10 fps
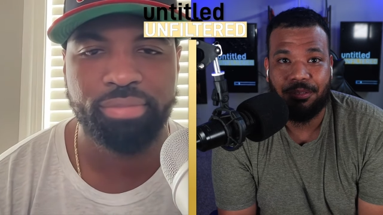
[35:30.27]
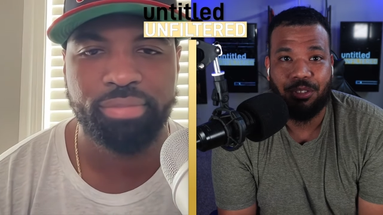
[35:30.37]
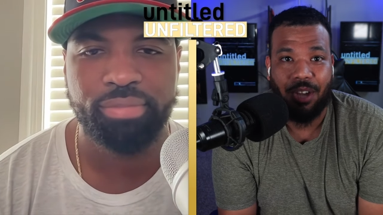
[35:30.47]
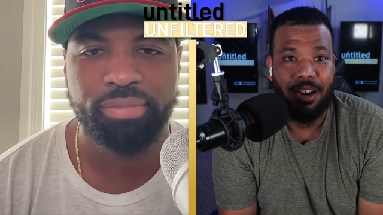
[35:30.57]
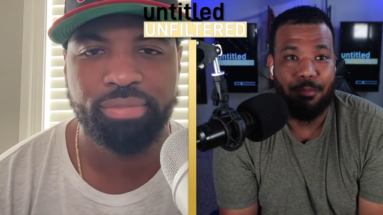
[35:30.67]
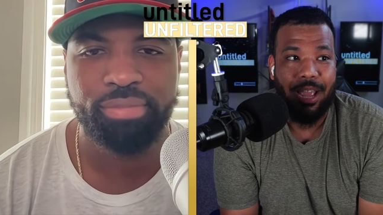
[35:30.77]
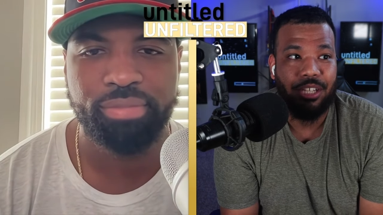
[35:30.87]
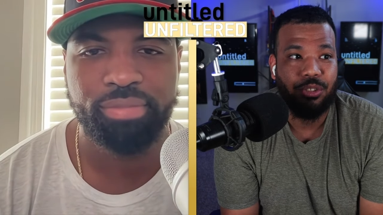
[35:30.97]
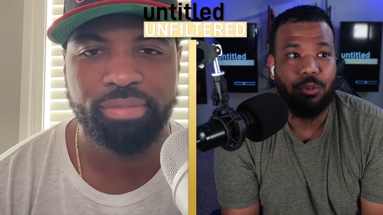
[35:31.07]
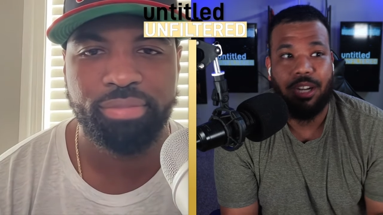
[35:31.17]
Speaker 1: Try to make
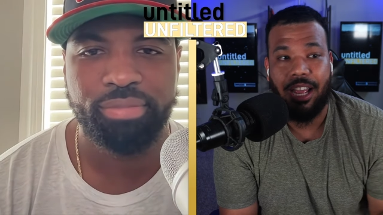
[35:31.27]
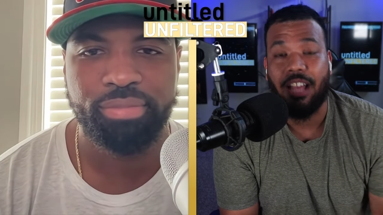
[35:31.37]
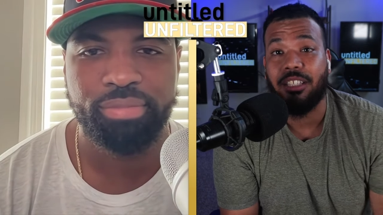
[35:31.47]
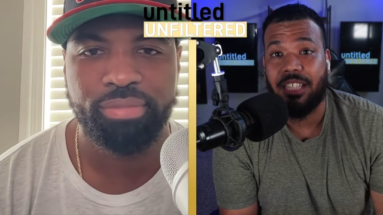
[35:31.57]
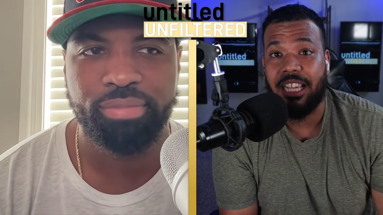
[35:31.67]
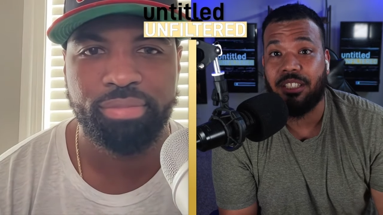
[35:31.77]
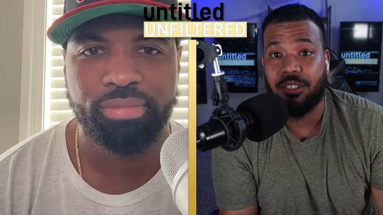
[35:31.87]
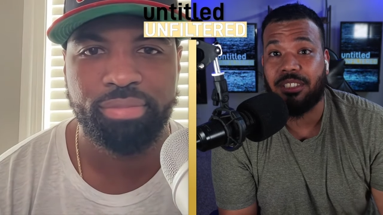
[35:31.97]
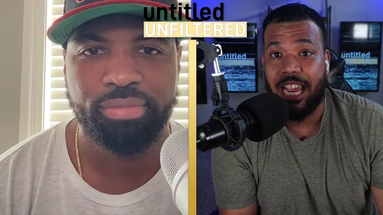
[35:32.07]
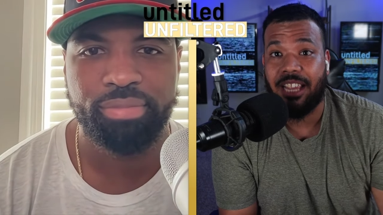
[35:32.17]
sure that other things are
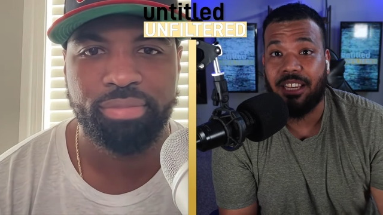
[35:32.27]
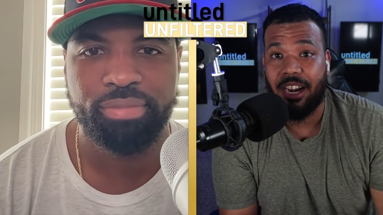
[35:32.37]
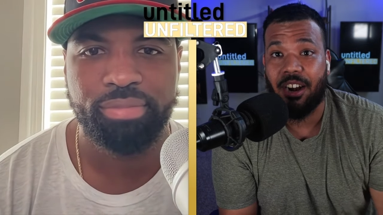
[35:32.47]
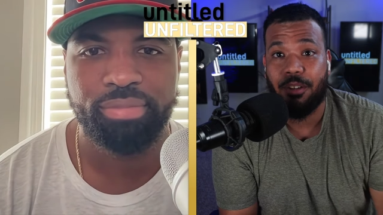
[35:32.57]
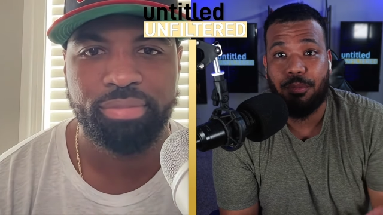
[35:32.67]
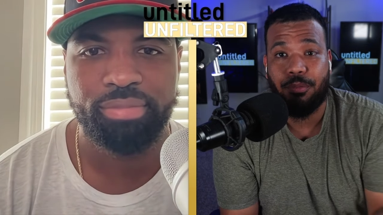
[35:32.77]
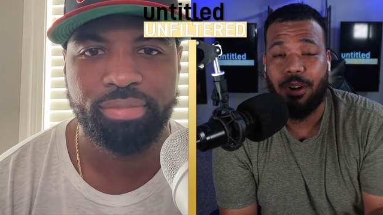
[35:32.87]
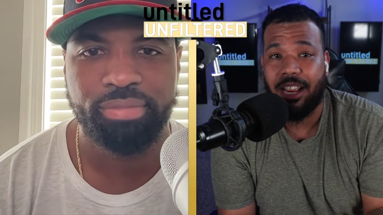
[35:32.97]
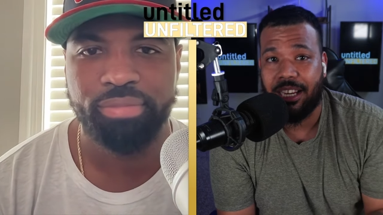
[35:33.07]
taken care of before they